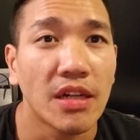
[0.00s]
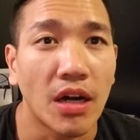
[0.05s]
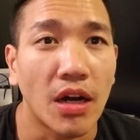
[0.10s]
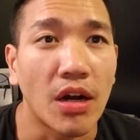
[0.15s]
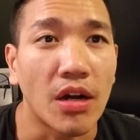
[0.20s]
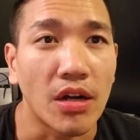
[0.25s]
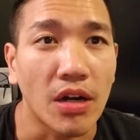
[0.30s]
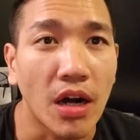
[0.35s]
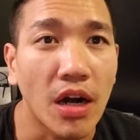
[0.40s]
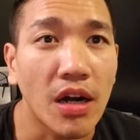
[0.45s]

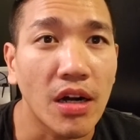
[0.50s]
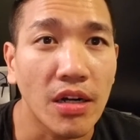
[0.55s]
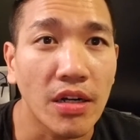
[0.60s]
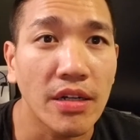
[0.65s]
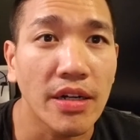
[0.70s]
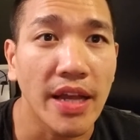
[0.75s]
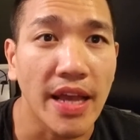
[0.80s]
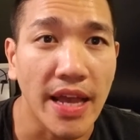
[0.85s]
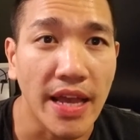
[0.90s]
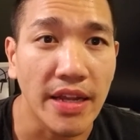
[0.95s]
are
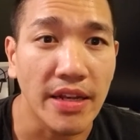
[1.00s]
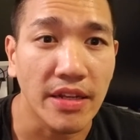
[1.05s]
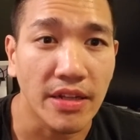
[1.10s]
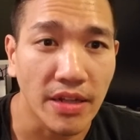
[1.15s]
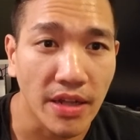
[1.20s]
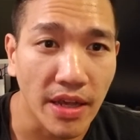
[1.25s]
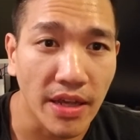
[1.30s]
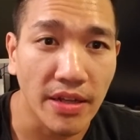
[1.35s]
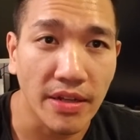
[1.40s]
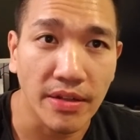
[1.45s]
hard,
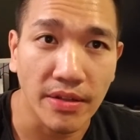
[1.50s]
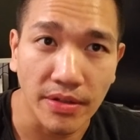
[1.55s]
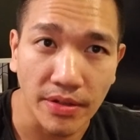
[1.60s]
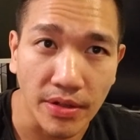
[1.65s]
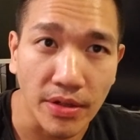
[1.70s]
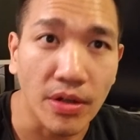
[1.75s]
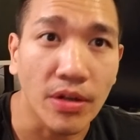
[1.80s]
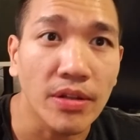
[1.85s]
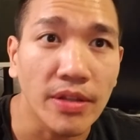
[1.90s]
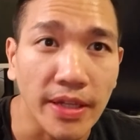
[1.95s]
and and
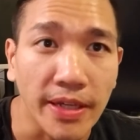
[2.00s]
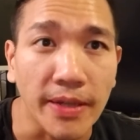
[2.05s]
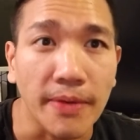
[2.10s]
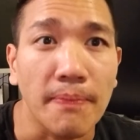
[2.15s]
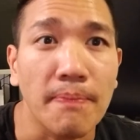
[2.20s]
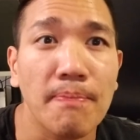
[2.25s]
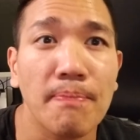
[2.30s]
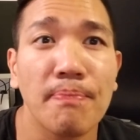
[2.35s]
you know, like,